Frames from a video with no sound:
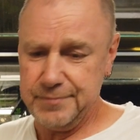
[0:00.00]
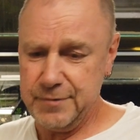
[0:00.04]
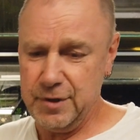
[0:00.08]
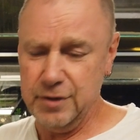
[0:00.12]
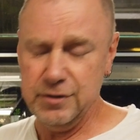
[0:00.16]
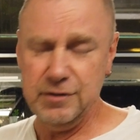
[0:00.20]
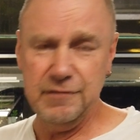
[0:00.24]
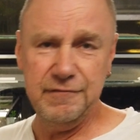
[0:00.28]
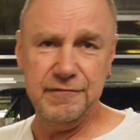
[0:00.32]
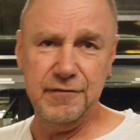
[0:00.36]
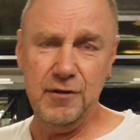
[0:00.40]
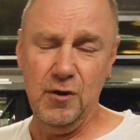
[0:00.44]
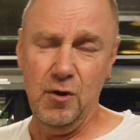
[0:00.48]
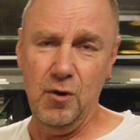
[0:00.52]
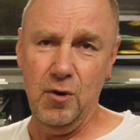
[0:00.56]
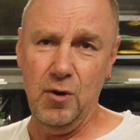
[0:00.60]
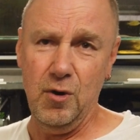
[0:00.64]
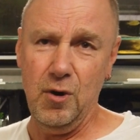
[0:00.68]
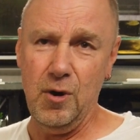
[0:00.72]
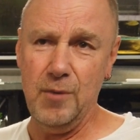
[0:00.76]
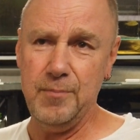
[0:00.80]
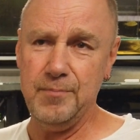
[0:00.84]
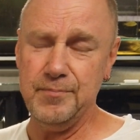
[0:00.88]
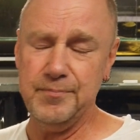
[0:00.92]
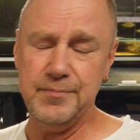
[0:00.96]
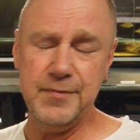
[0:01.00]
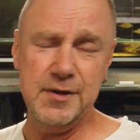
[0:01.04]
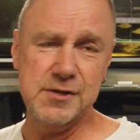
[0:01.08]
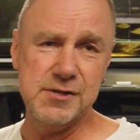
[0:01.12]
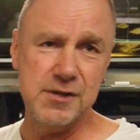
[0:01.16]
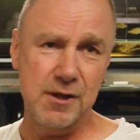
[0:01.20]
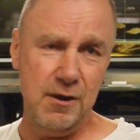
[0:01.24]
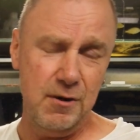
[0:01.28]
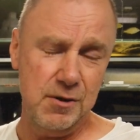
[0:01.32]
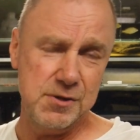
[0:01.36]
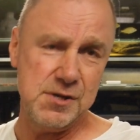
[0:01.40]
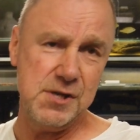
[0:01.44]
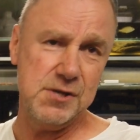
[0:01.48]
on the floor, as
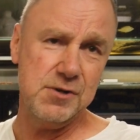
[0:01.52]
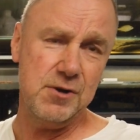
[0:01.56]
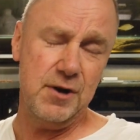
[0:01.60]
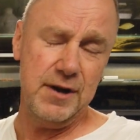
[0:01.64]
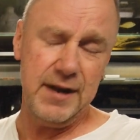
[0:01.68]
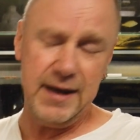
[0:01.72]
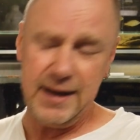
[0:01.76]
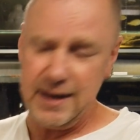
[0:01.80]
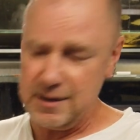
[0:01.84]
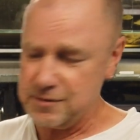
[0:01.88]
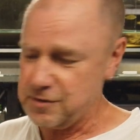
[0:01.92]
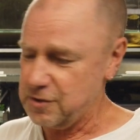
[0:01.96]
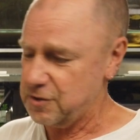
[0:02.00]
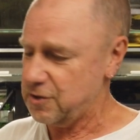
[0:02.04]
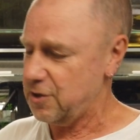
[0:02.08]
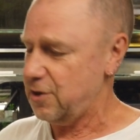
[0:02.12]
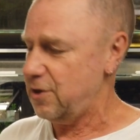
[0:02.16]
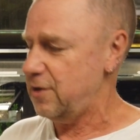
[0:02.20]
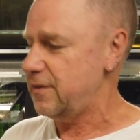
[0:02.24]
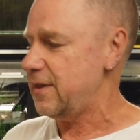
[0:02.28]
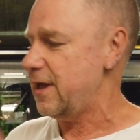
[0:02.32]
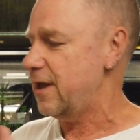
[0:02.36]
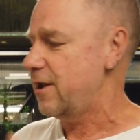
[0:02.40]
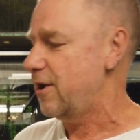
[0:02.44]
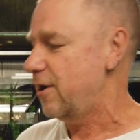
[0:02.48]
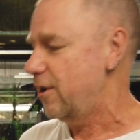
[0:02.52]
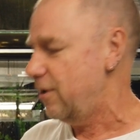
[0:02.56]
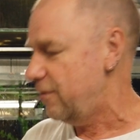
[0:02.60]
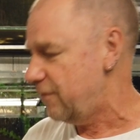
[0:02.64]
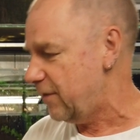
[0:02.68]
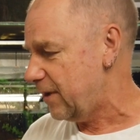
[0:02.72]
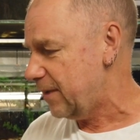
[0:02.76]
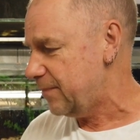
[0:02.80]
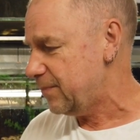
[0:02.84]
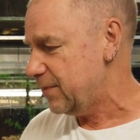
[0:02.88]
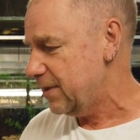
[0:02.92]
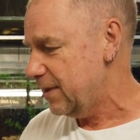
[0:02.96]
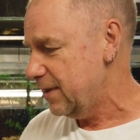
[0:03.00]
long as it's got air to turn that
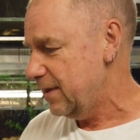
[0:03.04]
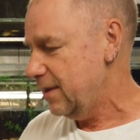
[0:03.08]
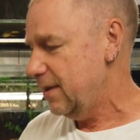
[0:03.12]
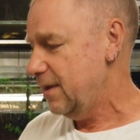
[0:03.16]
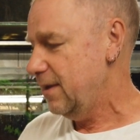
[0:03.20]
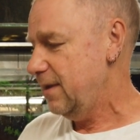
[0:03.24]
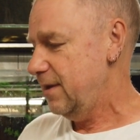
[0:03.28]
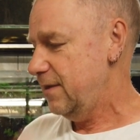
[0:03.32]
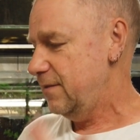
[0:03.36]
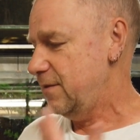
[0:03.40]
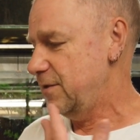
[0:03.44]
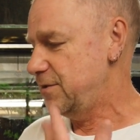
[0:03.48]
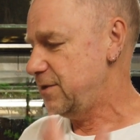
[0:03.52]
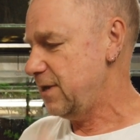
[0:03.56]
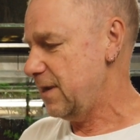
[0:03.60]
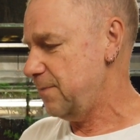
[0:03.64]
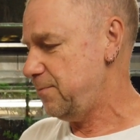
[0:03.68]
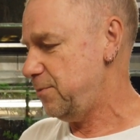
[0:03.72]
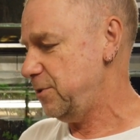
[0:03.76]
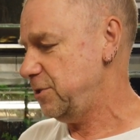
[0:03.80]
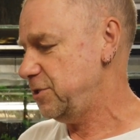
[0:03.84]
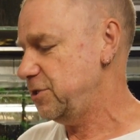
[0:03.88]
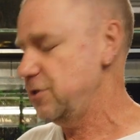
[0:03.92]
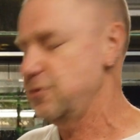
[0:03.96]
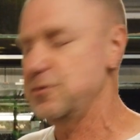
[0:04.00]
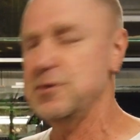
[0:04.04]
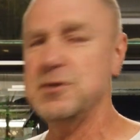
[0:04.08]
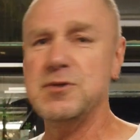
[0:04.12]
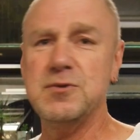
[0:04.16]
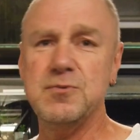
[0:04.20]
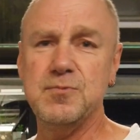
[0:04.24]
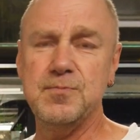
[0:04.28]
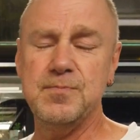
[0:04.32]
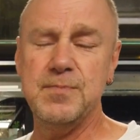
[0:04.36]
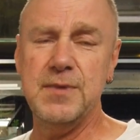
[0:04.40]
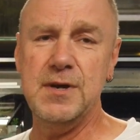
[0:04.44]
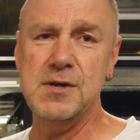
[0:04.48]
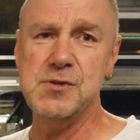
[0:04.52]
over. The temperature is
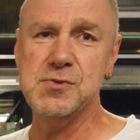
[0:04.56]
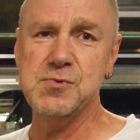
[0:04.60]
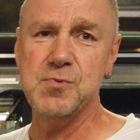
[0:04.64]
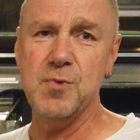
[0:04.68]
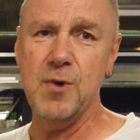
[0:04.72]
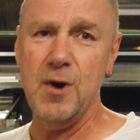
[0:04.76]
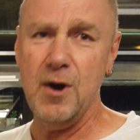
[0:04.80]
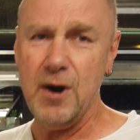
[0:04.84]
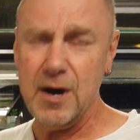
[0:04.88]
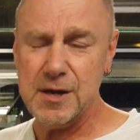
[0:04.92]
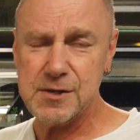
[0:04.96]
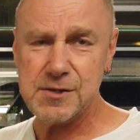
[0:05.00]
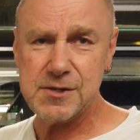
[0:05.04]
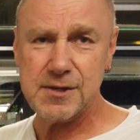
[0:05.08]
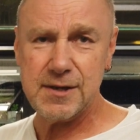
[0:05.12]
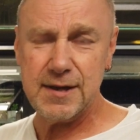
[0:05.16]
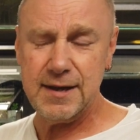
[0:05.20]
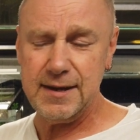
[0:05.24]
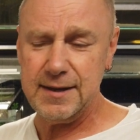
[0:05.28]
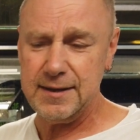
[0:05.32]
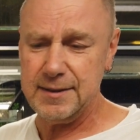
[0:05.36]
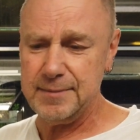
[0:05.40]
right.